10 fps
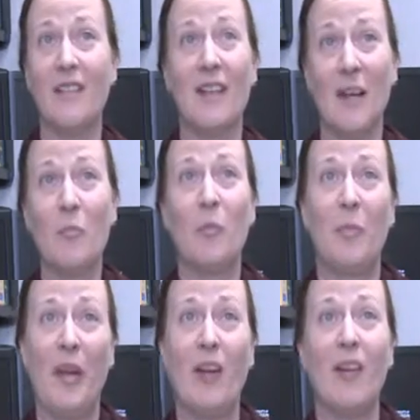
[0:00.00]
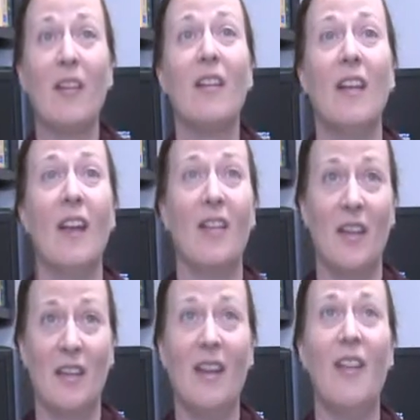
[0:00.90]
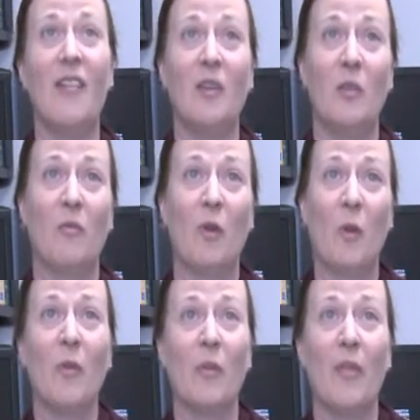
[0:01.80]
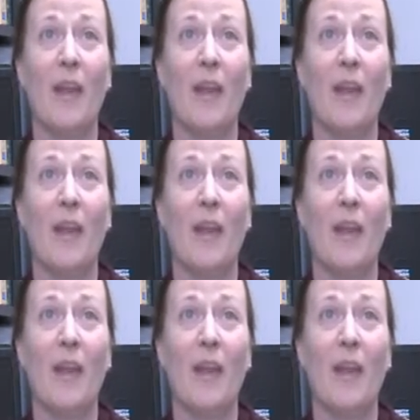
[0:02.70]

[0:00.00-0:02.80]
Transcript: I am prepared, and then go forward with